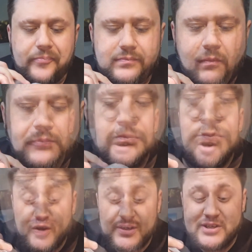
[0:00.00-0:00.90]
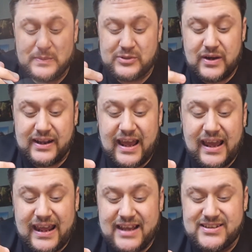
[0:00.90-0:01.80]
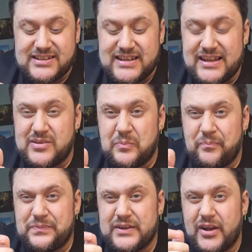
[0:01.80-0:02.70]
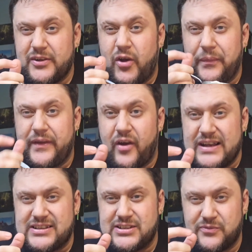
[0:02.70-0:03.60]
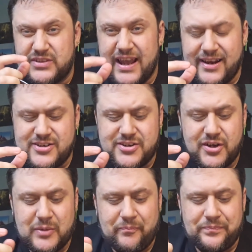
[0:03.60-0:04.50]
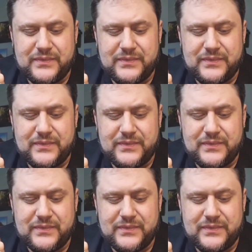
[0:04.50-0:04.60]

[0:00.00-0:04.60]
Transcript: So yeah, the chocolate chips are okay. As I said, you know, not the nicest of texture.